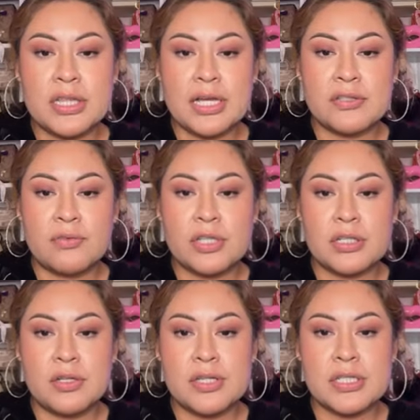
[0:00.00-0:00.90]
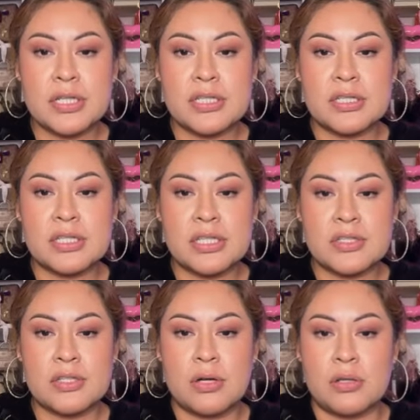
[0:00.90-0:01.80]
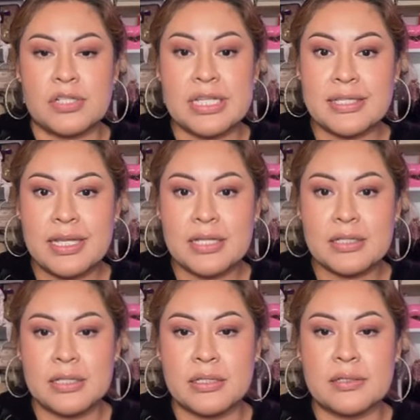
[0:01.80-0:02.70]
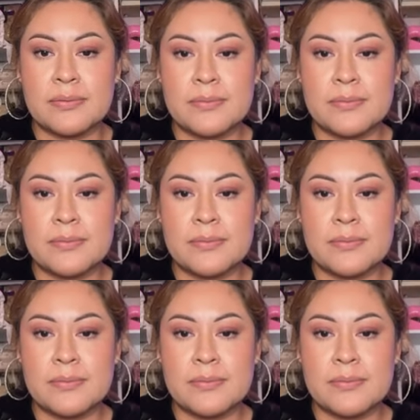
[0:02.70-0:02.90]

That's for the clearance. It's $60. Exactly.